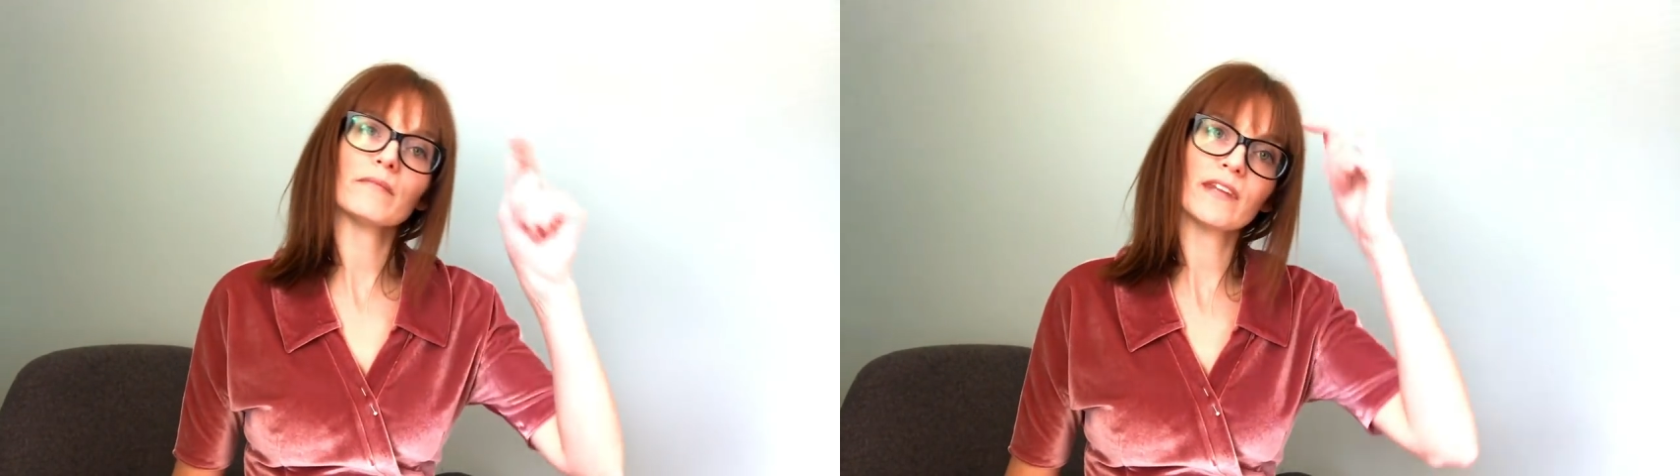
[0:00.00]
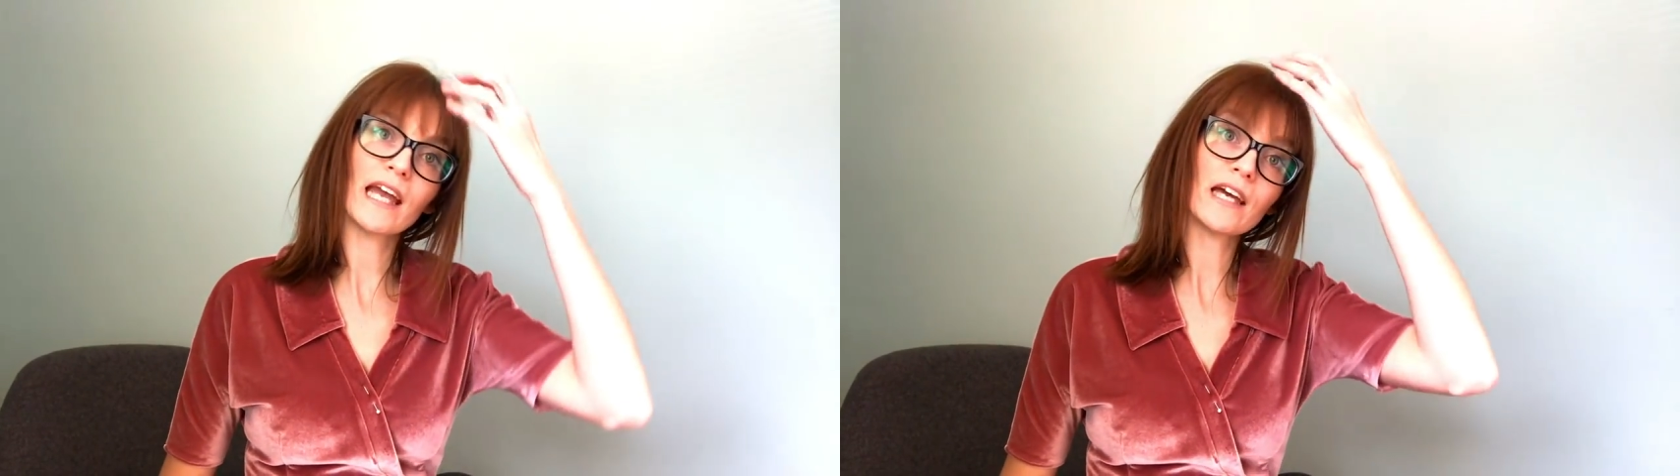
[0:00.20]

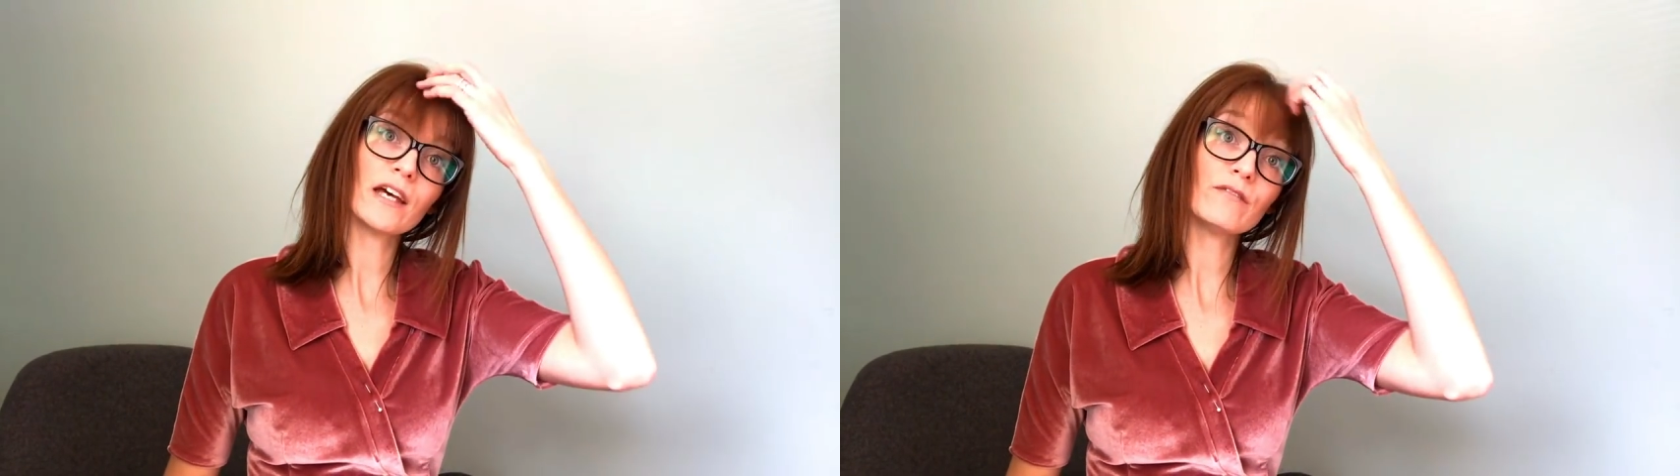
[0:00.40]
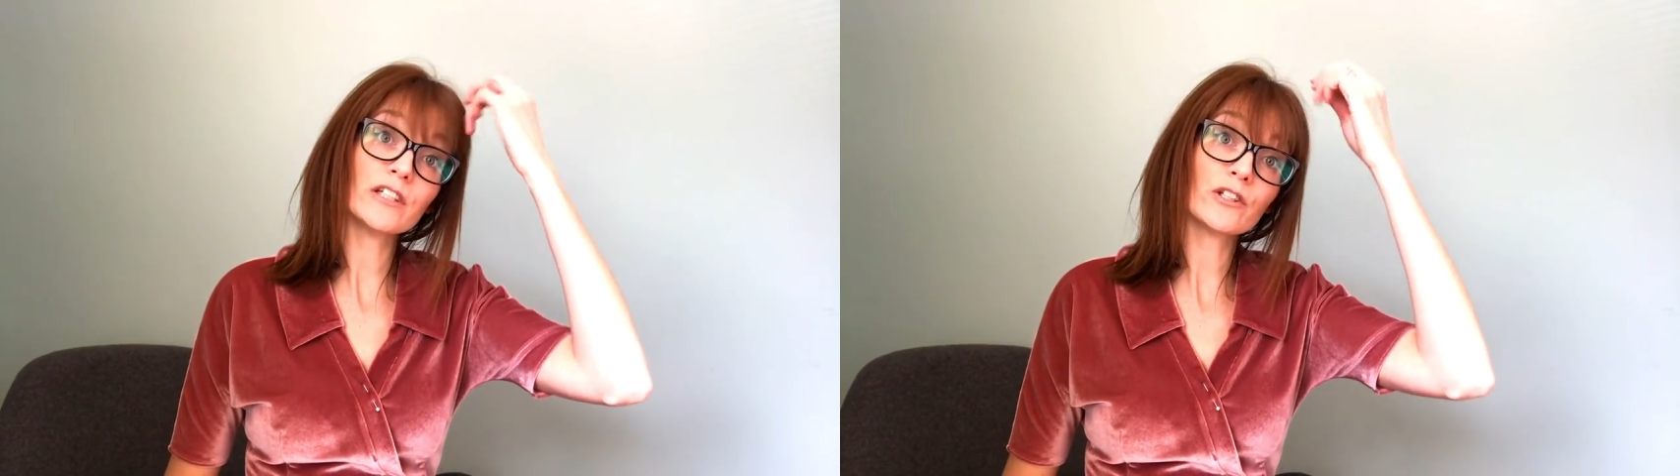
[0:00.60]

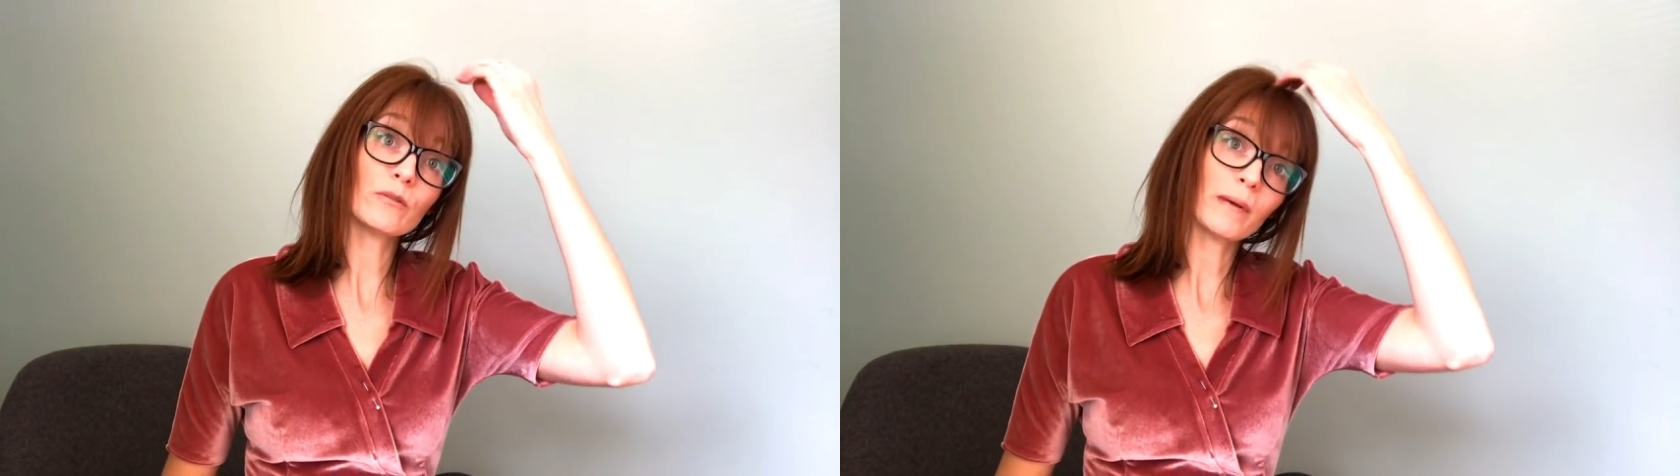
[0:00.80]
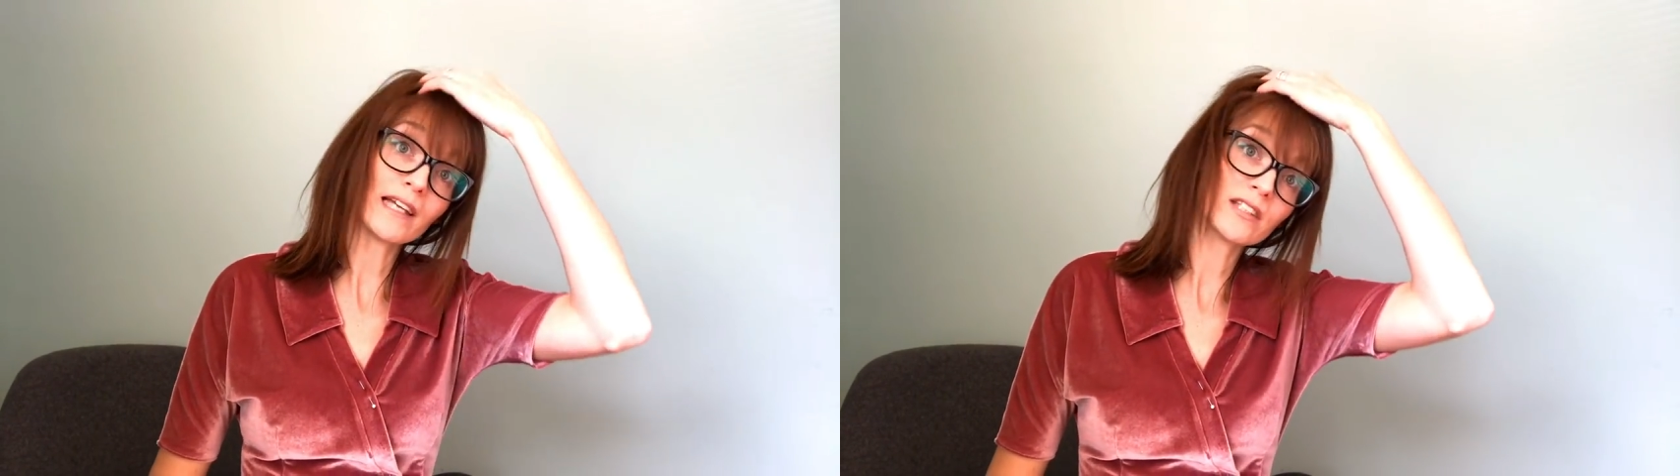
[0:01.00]
the
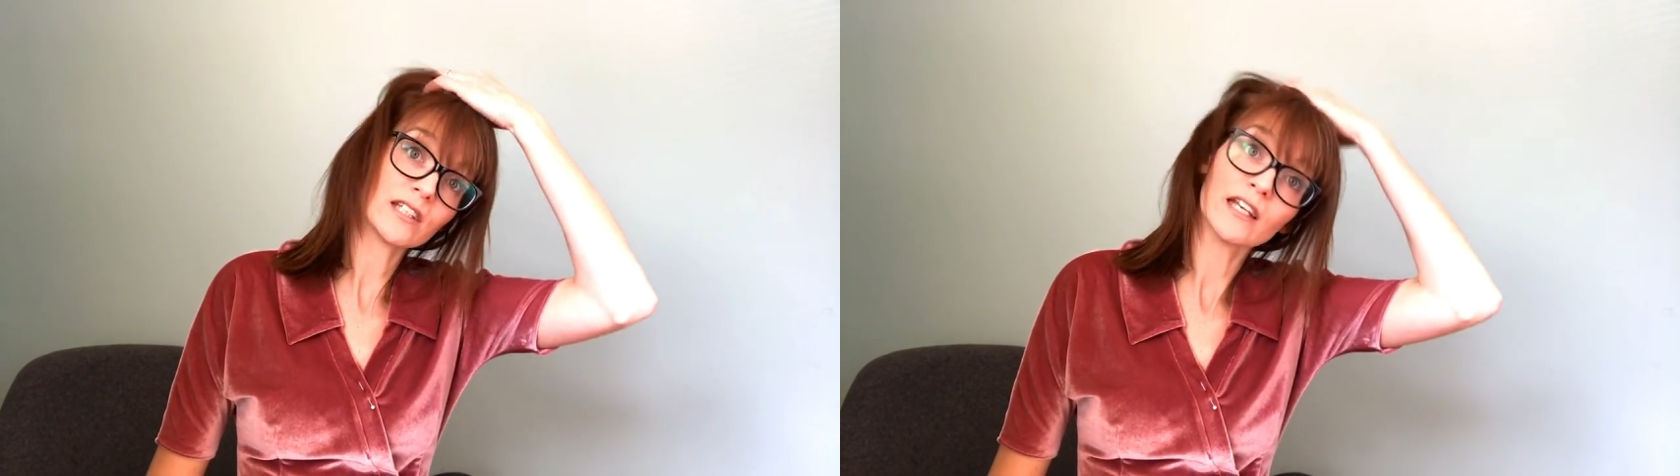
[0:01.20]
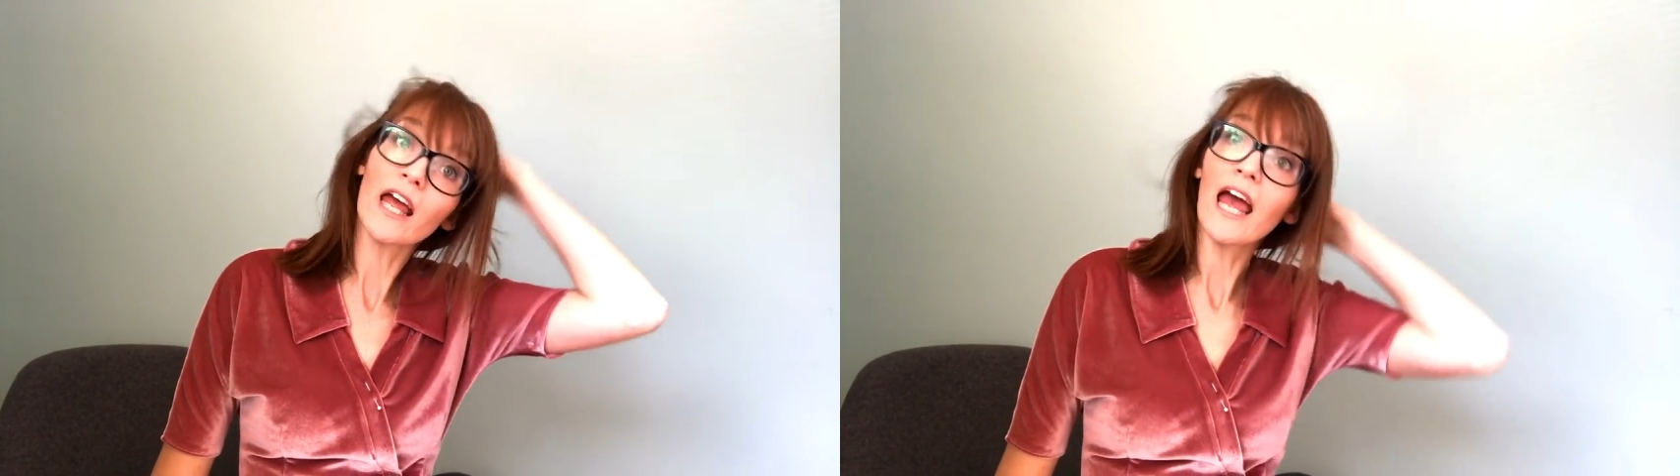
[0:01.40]
original pattern